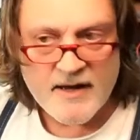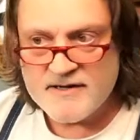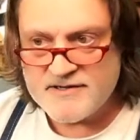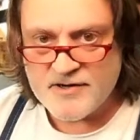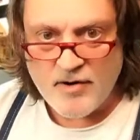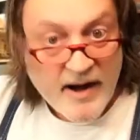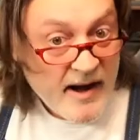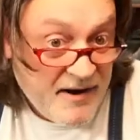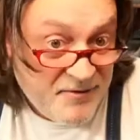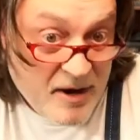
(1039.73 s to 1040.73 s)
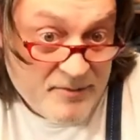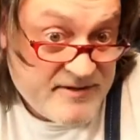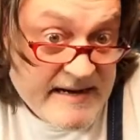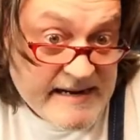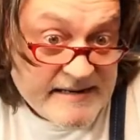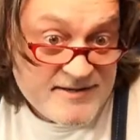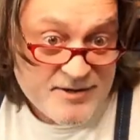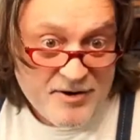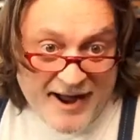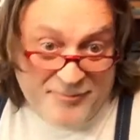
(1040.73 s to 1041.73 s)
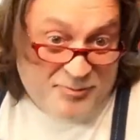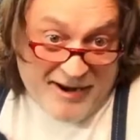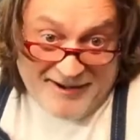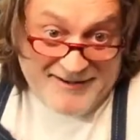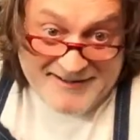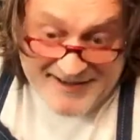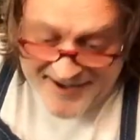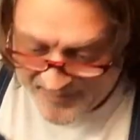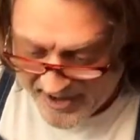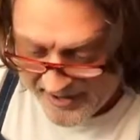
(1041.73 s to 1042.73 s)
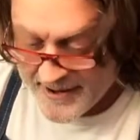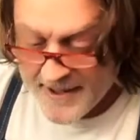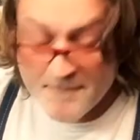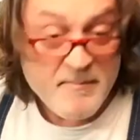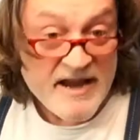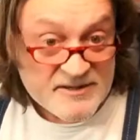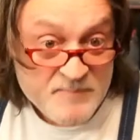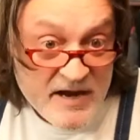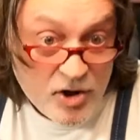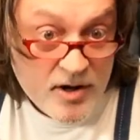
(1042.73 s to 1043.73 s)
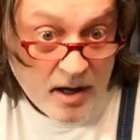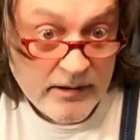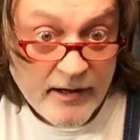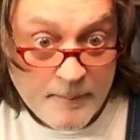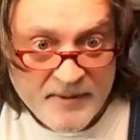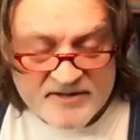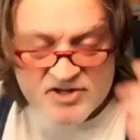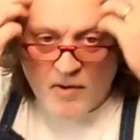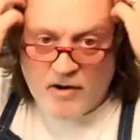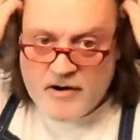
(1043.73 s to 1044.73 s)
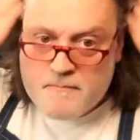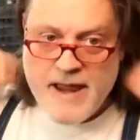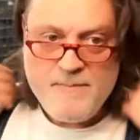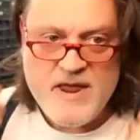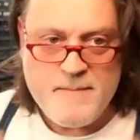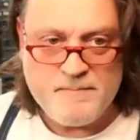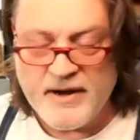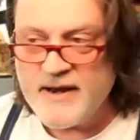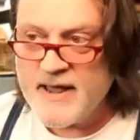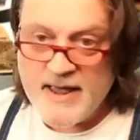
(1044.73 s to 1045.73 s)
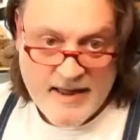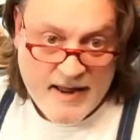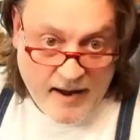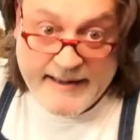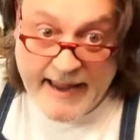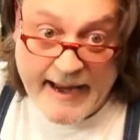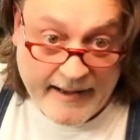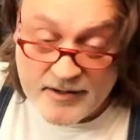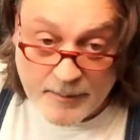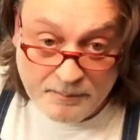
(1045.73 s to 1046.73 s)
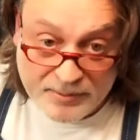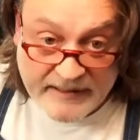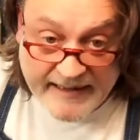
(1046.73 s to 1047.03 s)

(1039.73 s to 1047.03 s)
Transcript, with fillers: So, and I thought it was neat. So I wanted to tell you about it. Makes me look a little bit smarter, maybe, but again, complete